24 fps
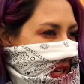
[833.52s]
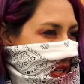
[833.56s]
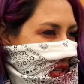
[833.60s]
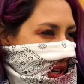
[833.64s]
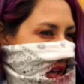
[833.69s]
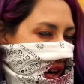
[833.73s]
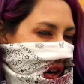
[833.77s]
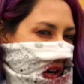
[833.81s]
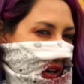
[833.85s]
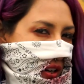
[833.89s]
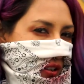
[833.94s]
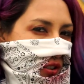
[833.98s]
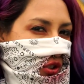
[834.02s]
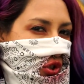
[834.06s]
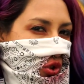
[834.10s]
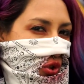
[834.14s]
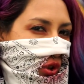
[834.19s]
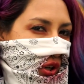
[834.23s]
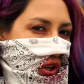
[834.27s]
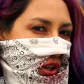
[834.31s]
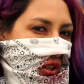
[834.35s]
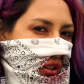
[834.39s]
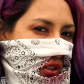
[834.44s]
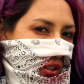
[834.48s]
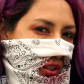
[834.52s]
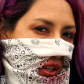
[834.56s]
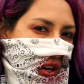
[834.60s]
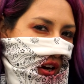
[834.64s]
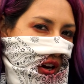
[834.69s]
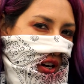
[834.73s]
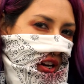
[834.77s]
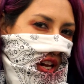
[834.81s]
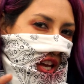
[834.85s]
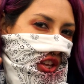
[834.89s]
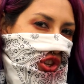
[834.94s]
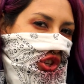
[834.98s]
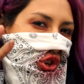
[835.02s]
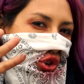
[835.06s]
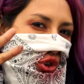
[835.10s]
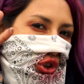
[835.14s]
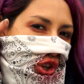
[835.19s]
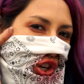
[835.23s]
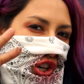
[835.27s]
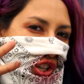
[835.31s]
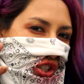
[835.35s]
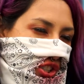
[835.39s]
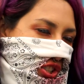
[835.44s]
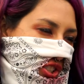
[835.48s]
Uh, to all the
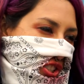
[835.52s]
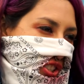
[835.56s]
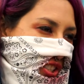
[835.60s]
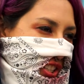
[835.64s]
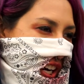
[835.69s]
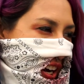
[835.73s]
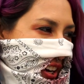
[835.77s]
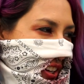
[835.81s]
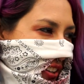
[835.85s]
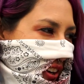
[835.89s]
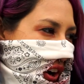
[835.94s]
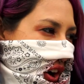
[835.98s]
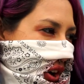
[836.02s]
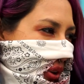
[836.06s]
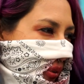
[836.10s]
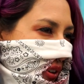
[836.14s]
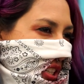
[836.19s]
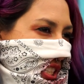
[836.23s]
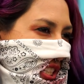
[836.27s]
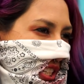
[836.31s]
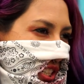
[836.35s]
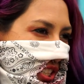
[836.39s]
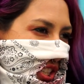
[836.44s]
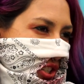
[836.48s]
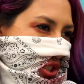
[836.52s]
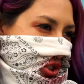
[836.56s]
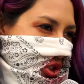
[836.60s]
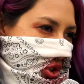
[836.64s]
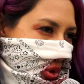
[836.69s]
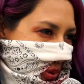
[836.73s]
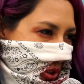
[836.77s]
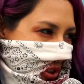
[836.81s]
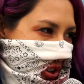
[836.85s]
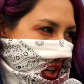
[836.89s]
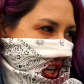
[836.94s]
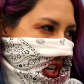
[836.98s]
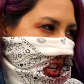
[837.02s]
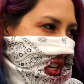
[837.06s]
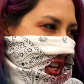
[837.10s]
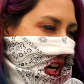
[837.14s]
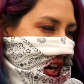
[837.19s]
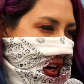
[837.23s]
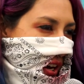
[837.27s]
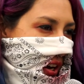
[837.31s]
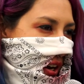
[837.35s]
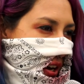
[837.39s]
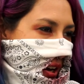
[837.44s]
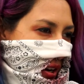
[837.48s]
granudos that always listen to
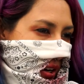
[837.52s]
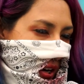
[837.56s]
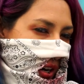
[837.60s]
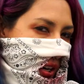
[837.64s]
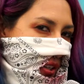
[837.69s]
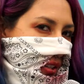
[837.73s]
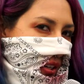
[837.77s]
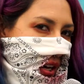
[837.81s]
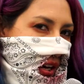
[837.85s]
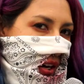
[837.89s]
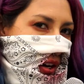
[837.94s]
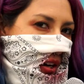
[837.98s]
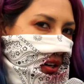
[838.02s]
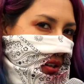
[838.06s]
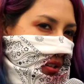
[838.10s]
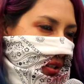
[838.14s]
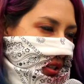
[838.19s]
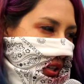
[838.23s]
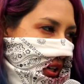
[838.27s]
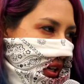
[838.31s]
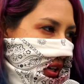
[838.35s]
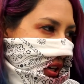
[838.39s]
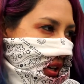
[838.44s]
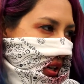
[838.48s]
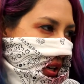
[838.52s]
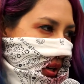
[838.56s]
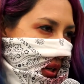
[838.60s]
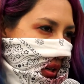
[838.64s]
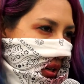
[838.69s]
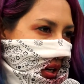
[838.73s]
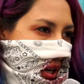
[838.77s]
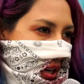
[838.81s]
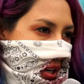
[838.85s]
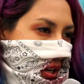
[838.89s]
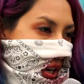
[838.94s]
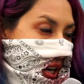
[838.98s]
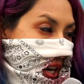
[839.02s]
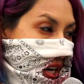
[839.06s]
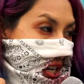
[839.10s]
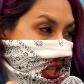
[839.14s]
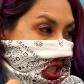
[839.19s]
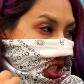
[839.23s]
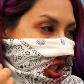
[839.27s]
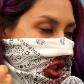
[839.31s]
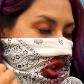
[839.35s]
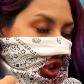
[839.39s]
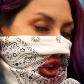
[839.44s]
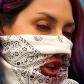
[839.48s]
Brujeria and the
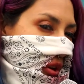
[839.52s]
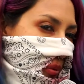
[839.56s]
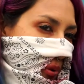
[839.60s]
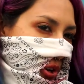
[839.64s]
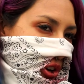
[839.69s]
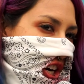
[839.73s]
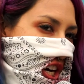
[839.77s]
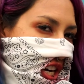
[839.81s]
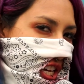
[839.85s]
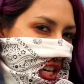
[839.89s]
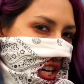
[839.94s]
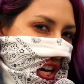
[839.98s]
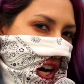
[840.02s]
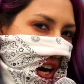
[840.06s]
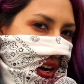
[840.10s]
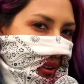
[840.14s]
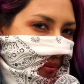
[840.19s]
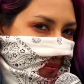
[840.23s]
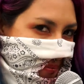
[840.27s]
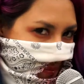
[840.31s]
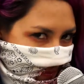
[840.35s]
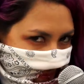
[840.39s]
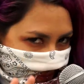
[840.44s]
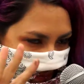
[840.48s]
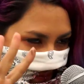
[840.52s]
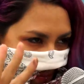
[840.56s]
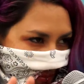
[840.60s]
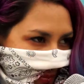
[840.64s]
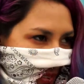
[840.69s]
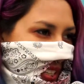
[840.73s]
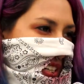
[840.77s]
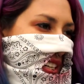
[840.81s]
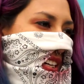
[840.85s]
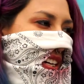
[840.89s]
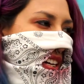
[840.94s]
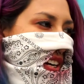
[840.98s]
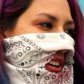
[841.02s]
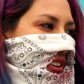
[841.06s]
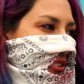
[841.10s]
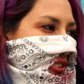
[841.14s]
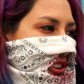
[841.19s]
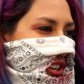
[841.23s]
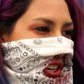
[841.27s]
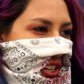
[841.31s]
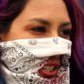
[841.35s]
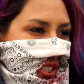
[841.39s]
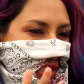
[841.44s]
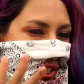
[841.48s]
Ejército de Brujeria,
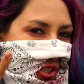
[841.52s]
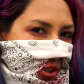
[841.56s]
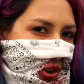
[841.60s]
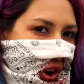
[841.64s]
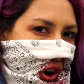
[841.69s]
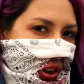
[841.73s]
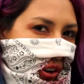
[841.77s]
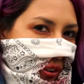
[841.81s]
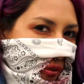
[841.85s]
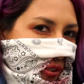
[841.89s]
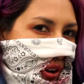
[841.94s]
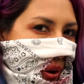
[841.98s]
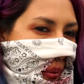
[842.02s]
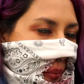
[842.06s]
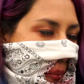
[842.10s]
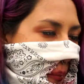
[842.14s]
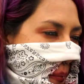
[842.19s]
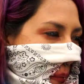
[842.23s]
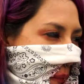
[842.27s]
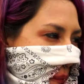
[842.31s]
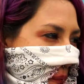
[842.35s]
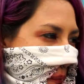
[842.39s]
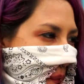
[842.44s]
greetings to all of them.